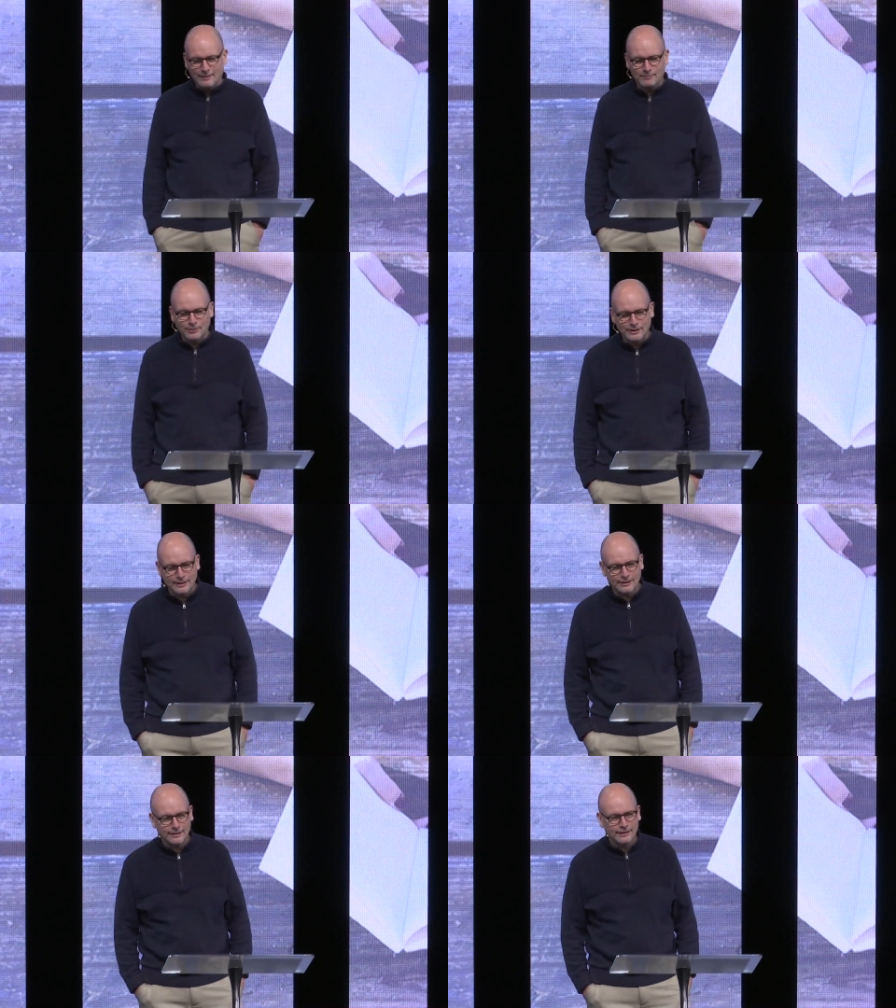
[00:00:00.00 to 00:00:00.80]

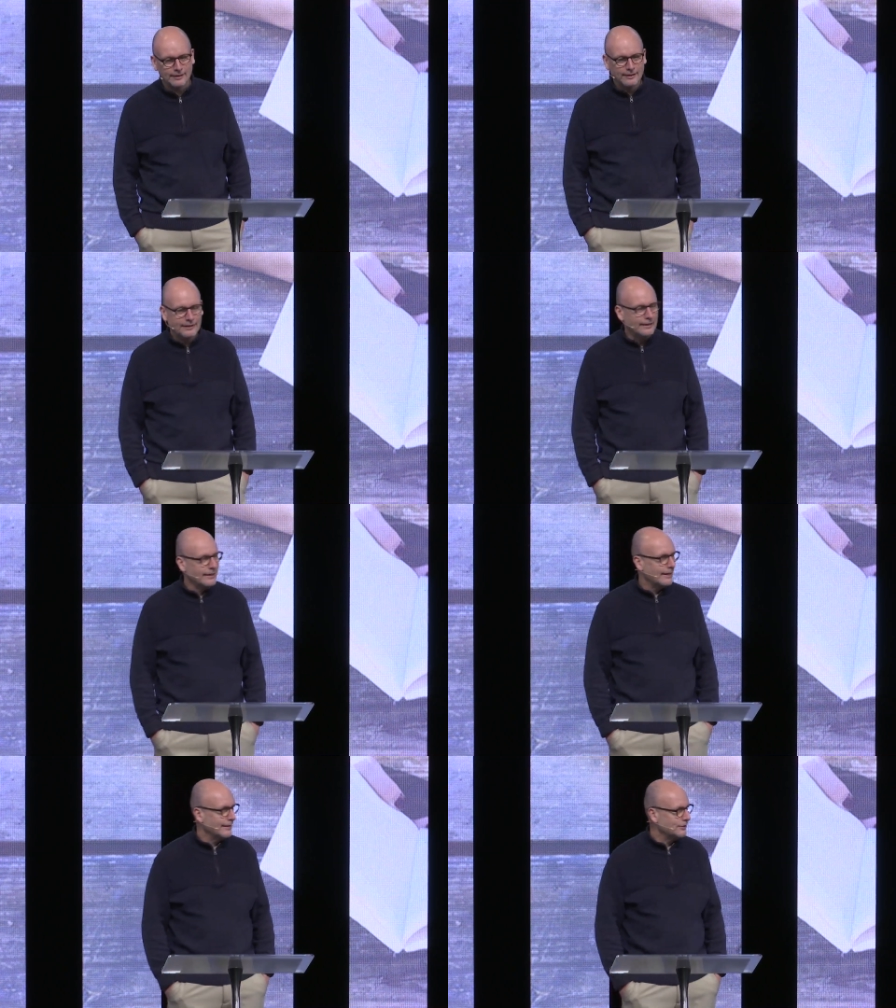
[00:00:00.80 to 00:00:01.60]
predicted
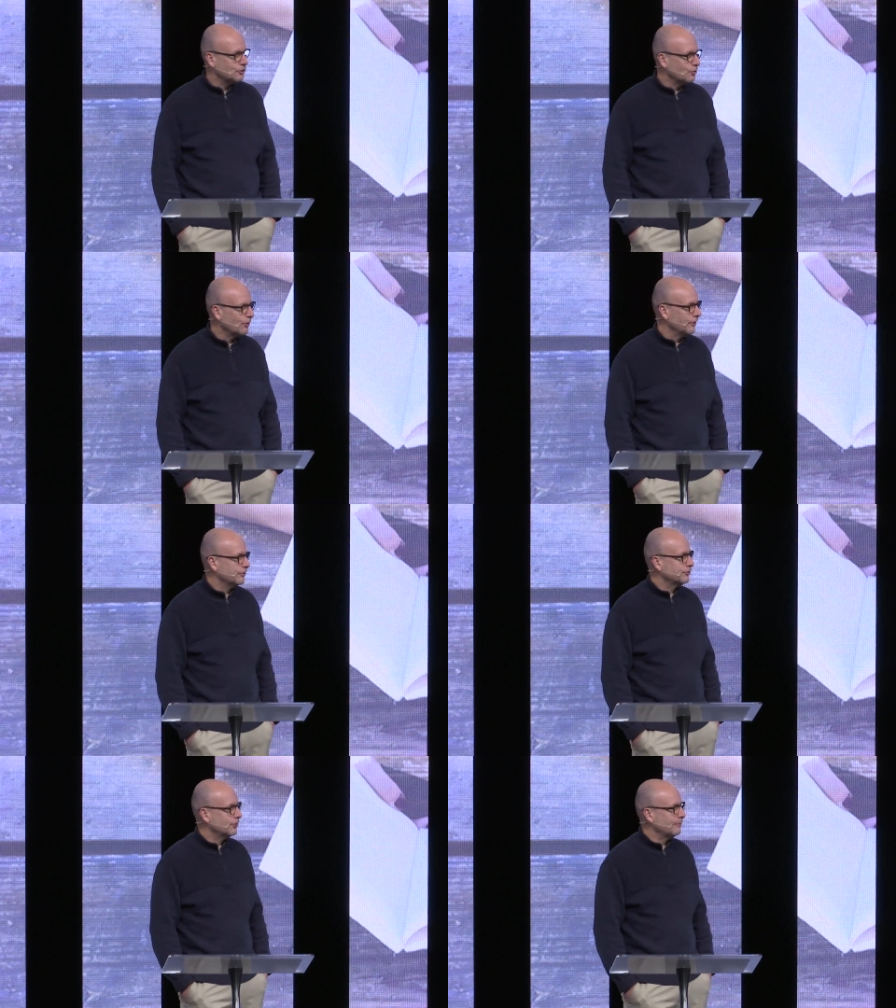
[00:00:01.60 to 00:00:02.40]
a short
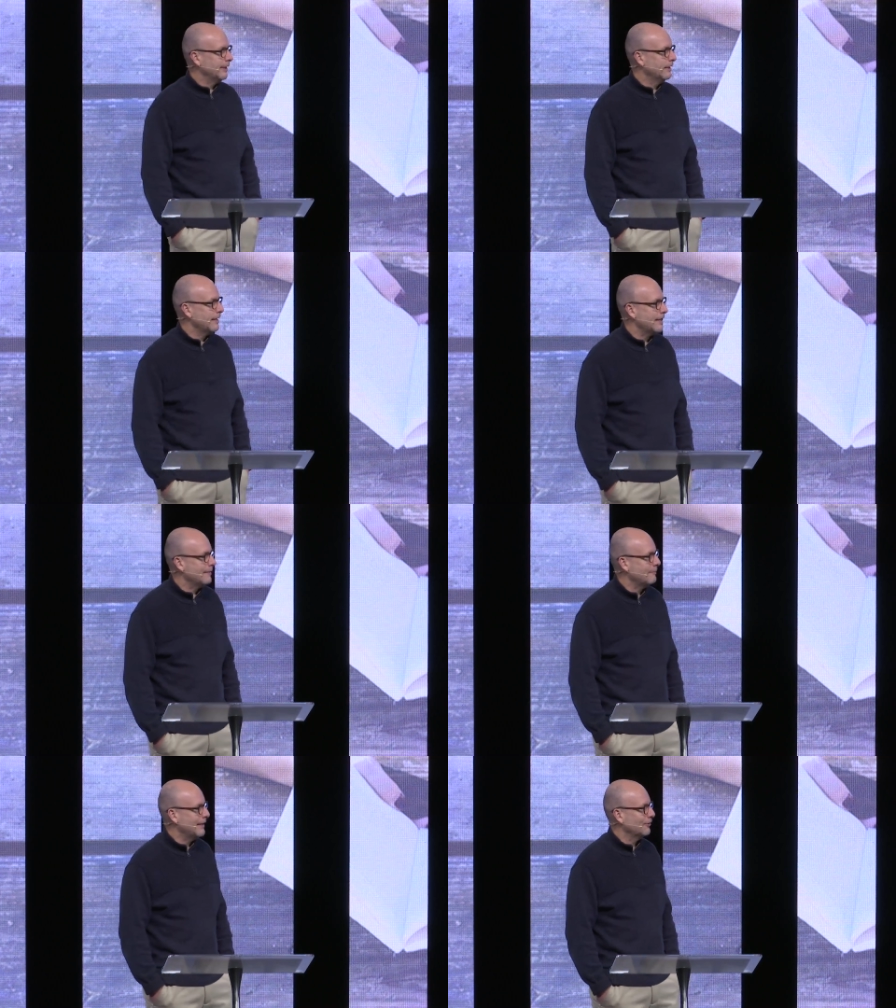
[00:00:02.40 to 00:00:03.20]
sermon
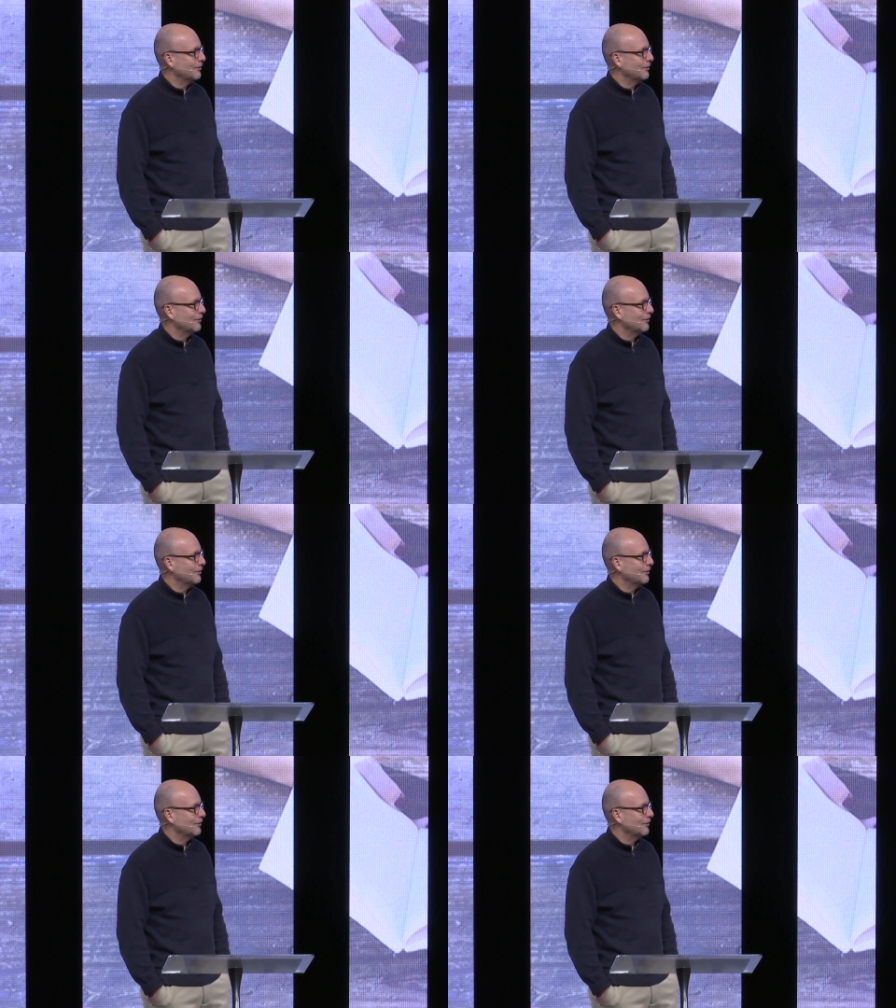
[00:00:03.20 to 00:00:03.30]
at Mount